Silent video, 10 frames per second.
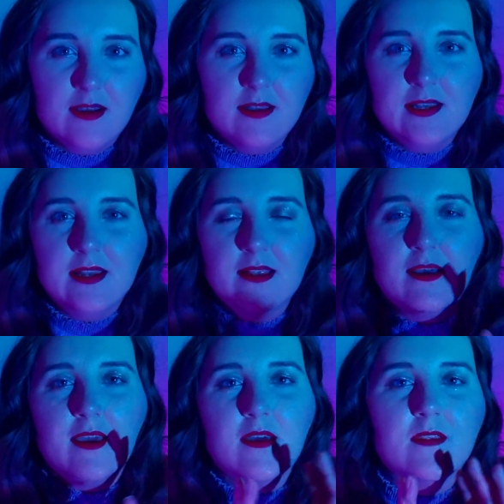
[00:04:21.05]
I didn't
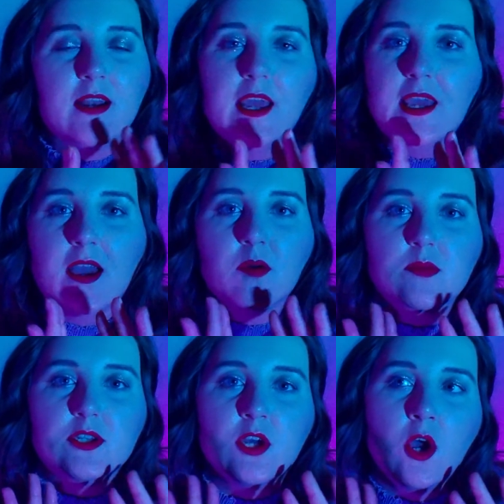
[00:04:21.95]
like that I
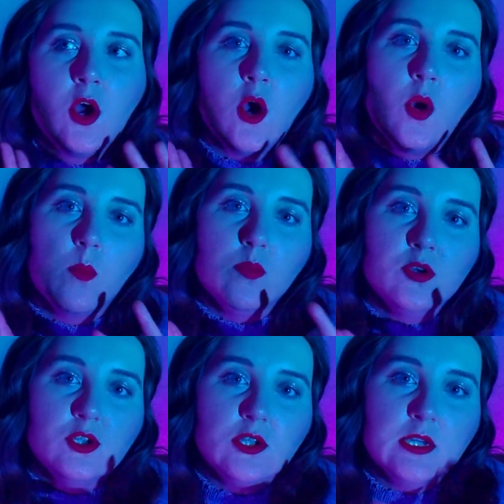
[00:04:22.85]
kept
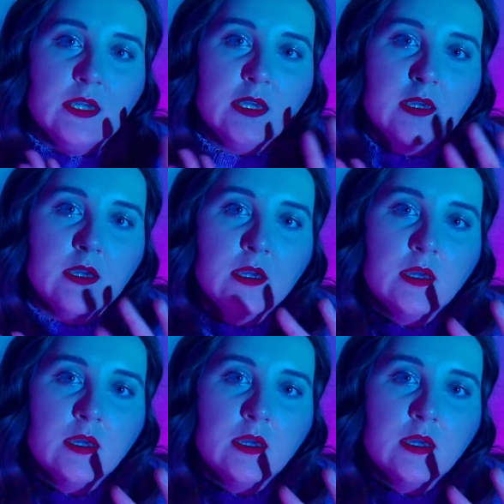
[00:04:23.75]
pushing,